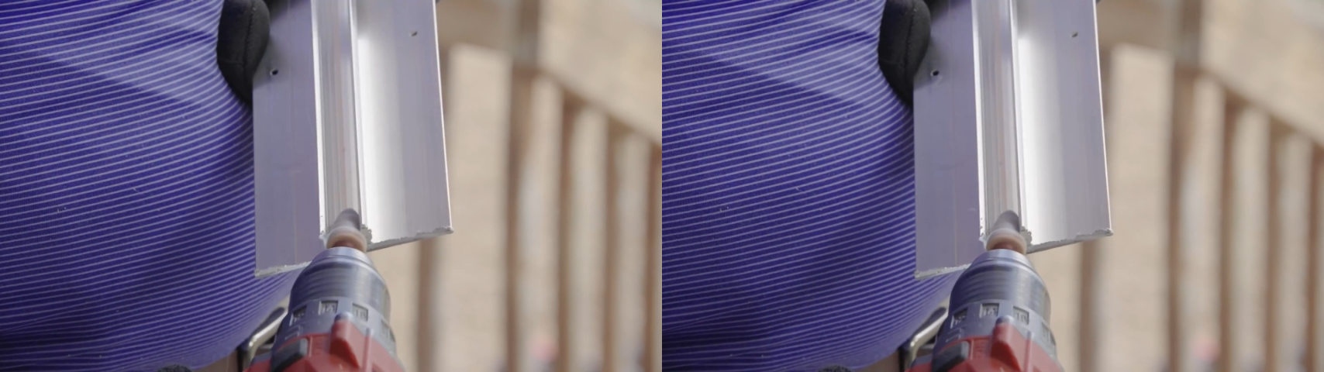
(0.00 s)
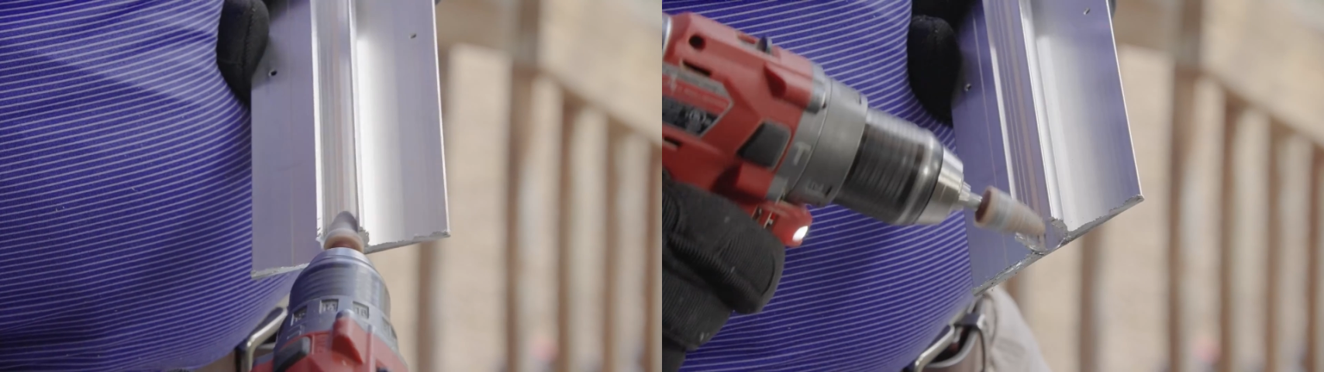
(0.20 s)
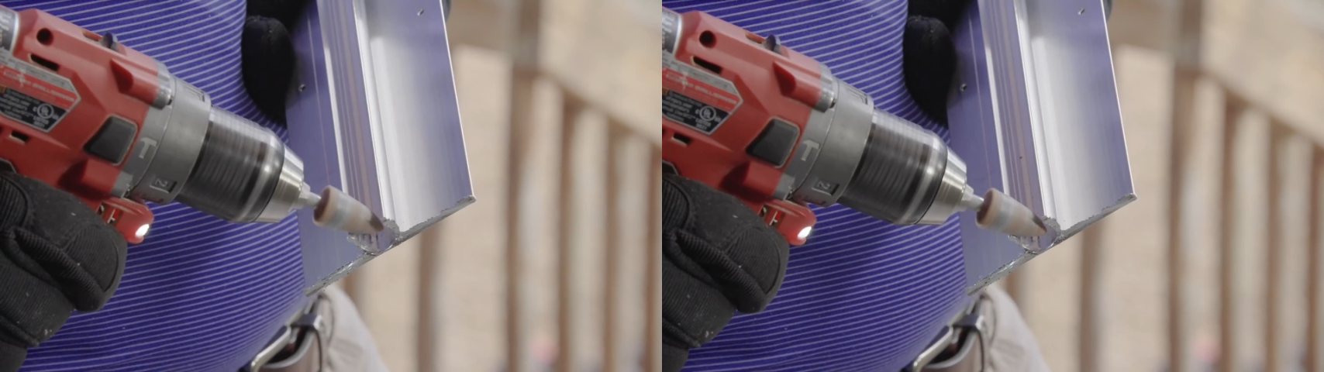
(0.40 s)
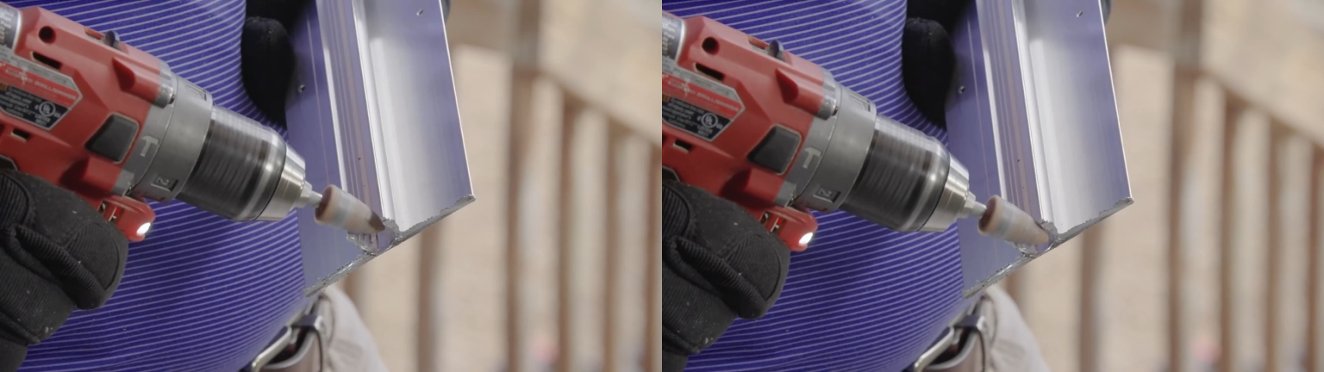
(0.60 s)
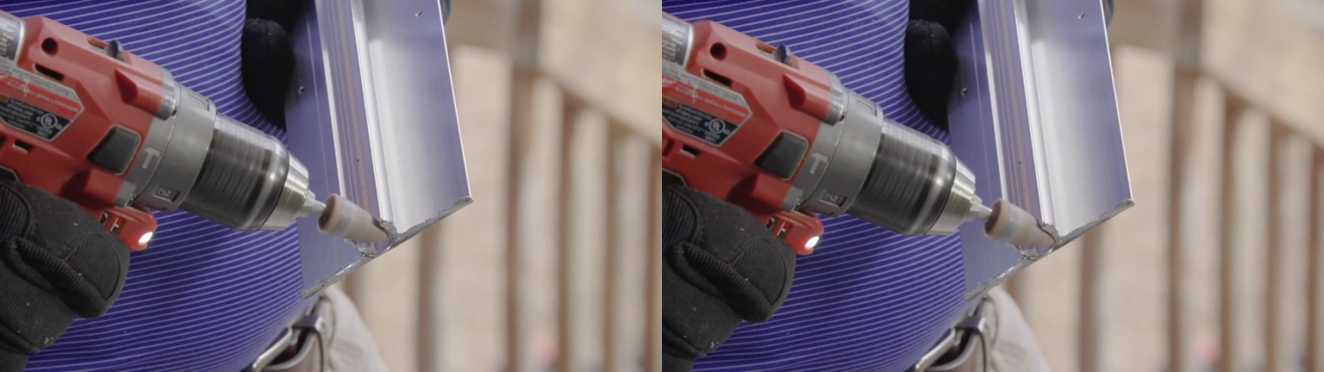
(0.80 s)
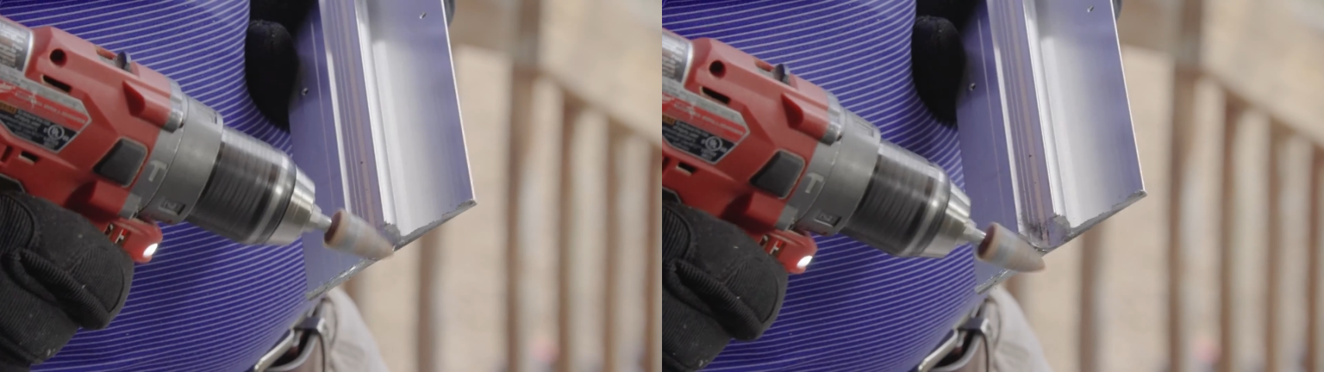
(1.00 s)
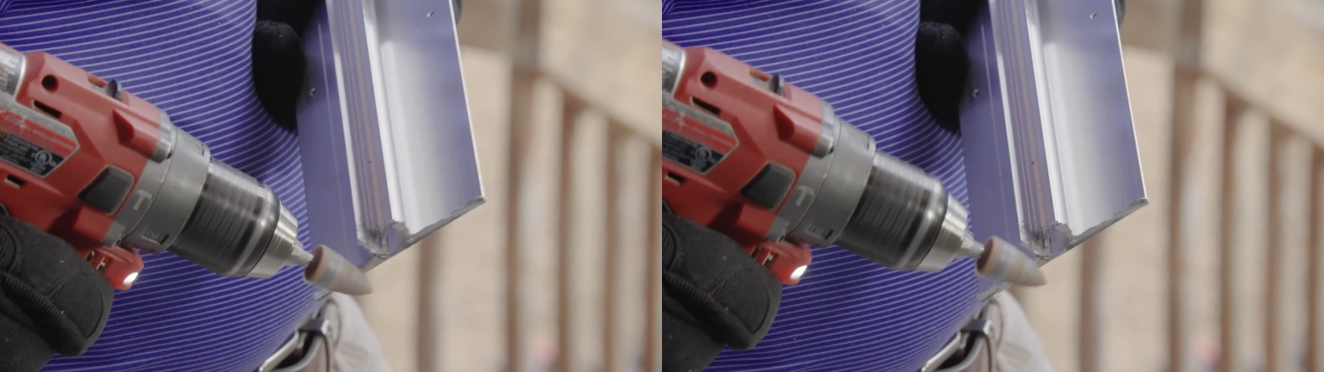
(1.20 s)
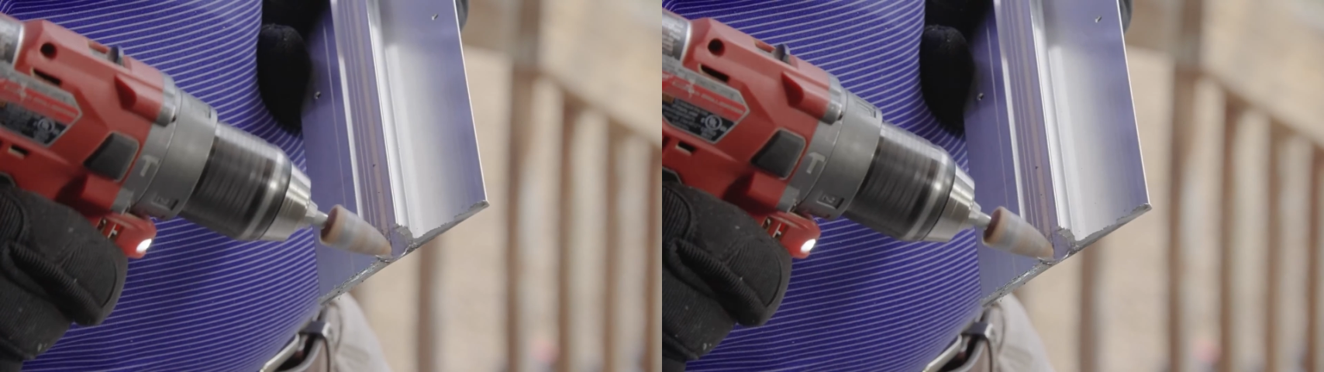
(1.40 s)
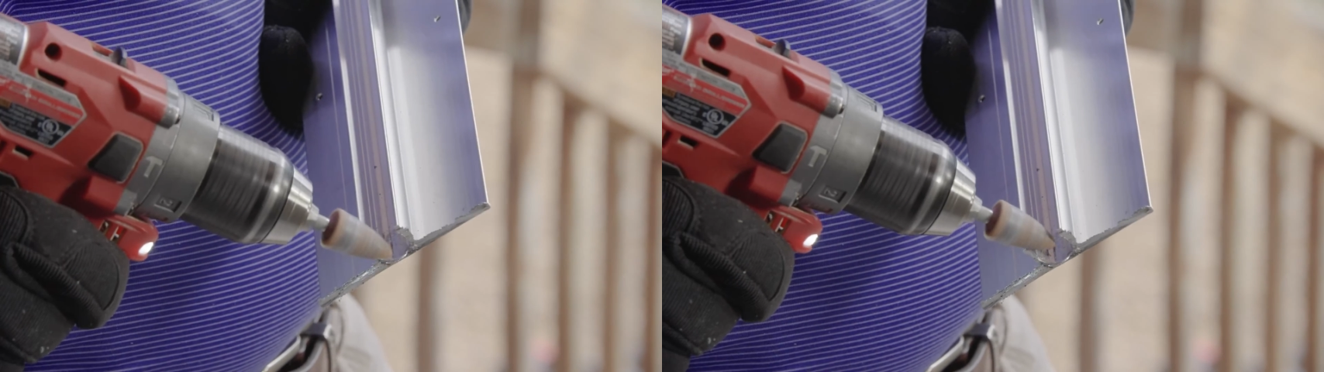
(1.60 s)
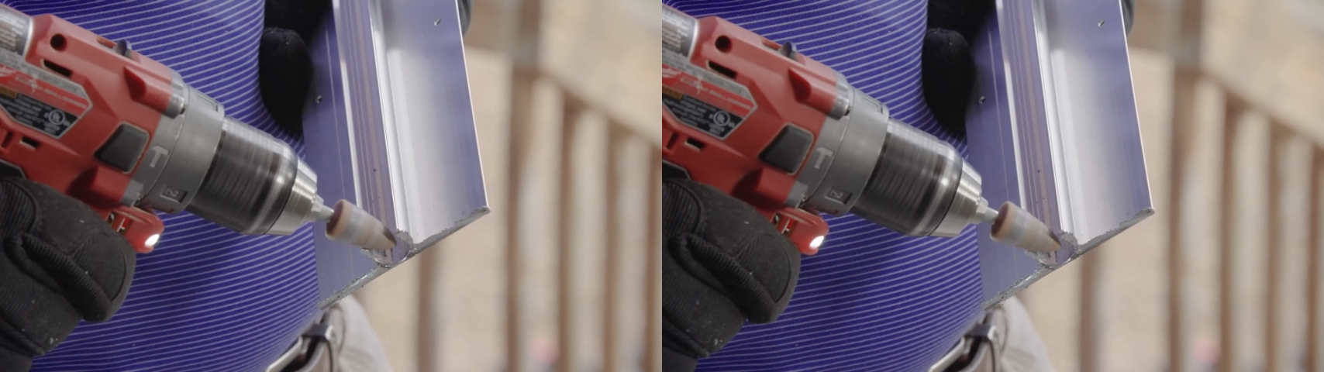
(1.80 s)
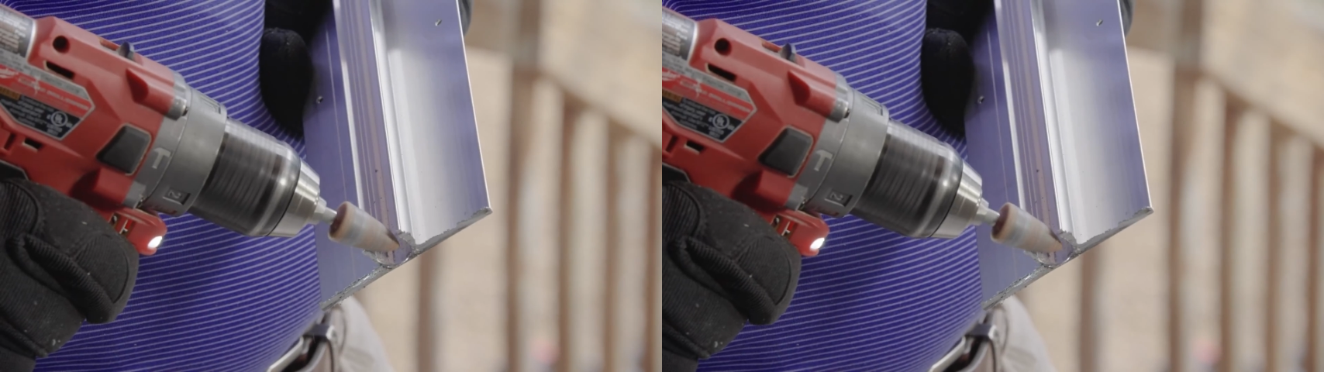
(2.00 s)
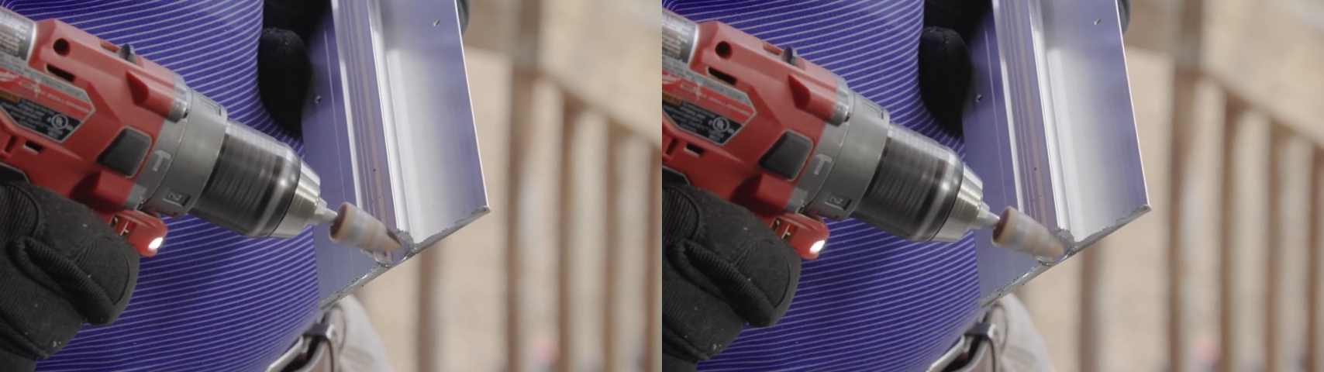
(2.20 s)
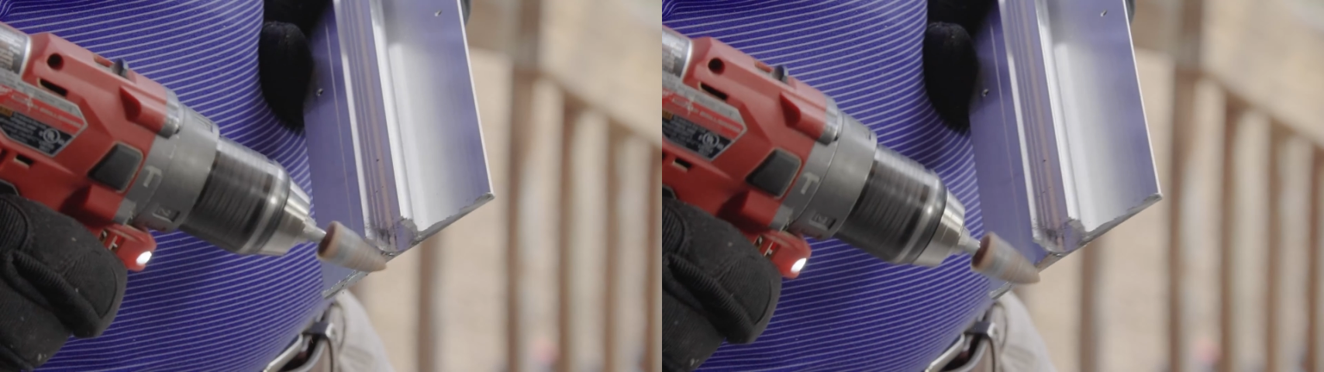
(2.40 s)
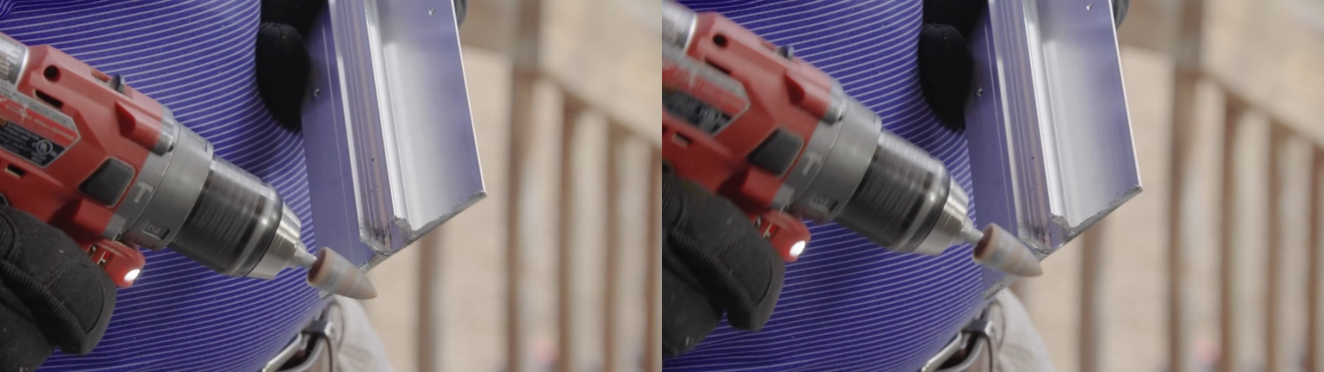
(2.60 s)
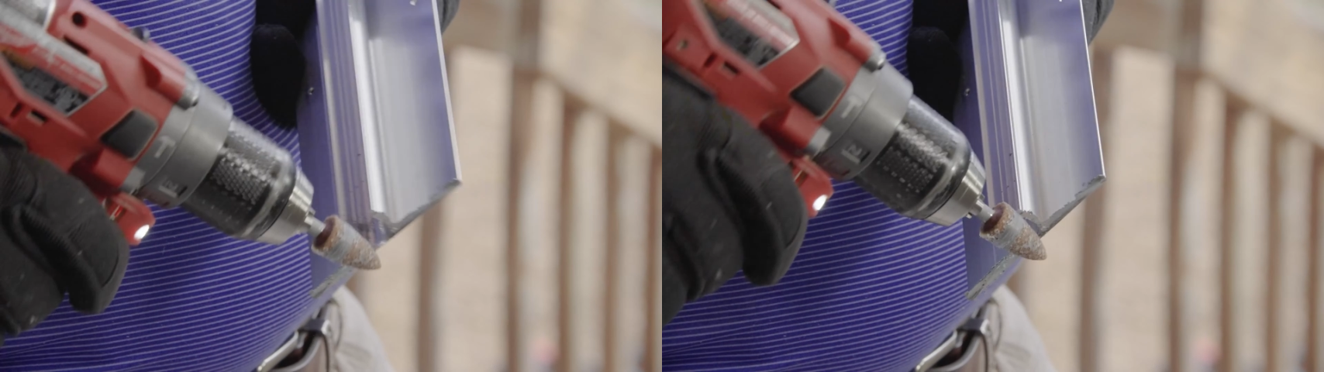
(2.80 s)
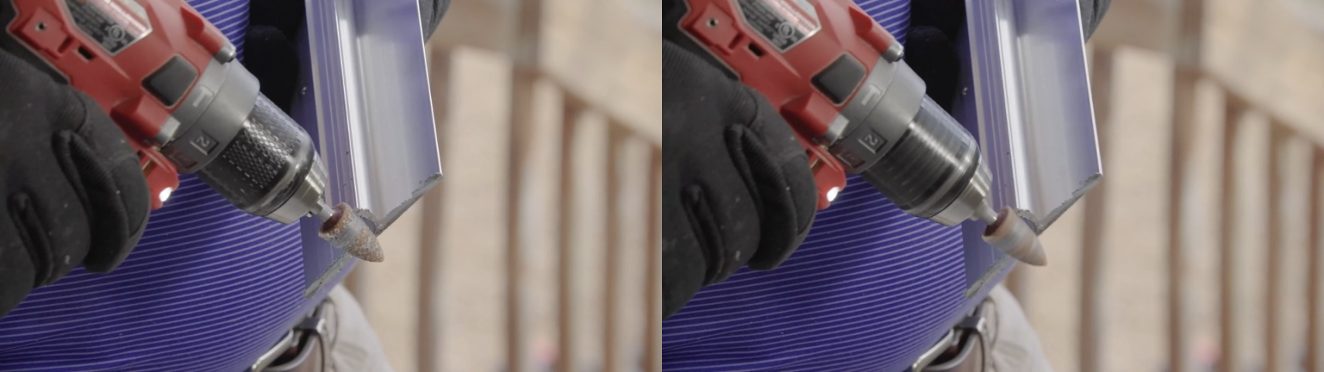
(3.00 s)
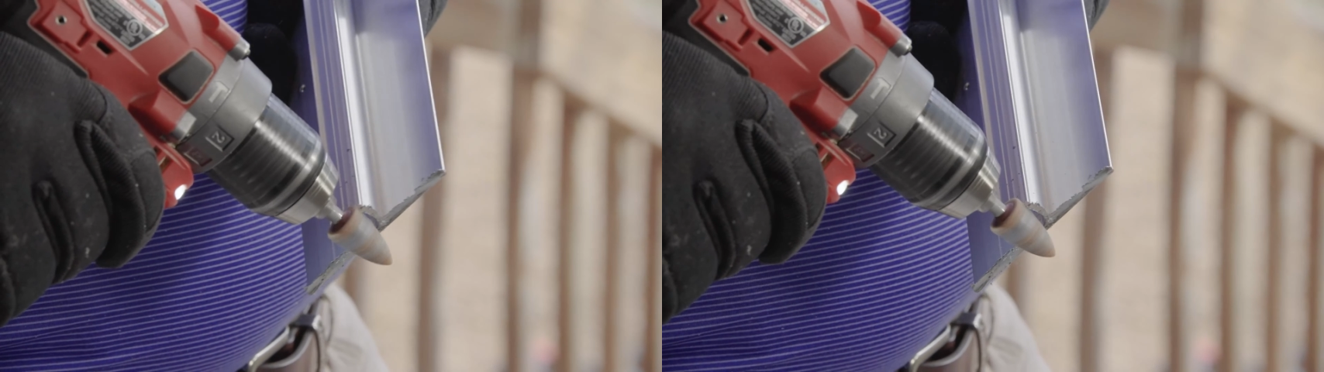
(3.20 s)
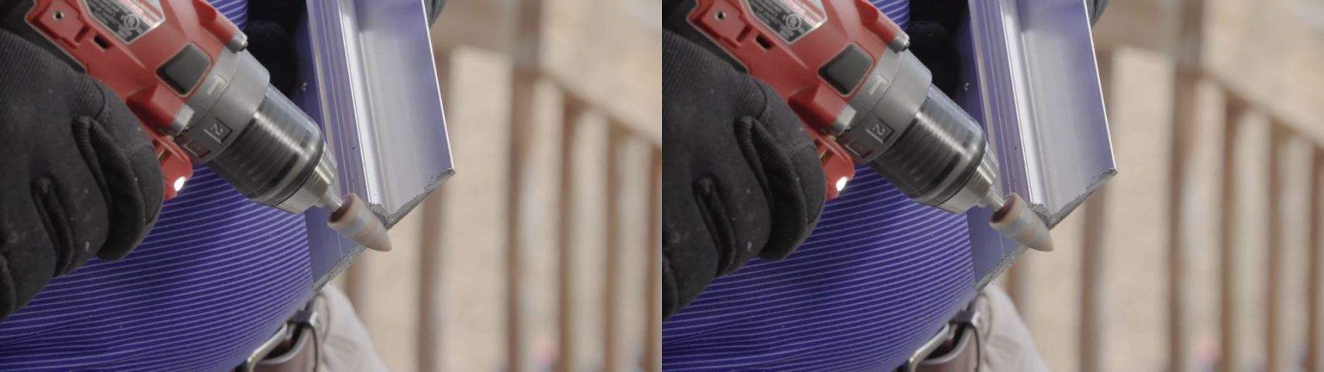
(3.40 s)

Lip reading: [unreadable: no face in view]